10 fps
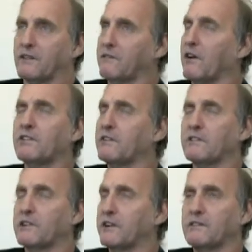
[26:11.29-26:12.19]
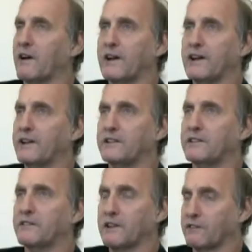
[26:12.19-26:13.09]
Most people turning my age,
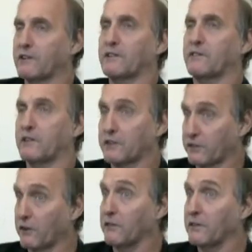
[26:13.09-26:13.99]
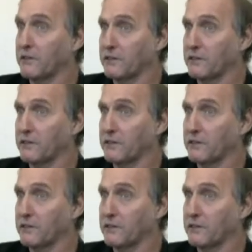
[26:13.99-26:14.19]
because we're the first group,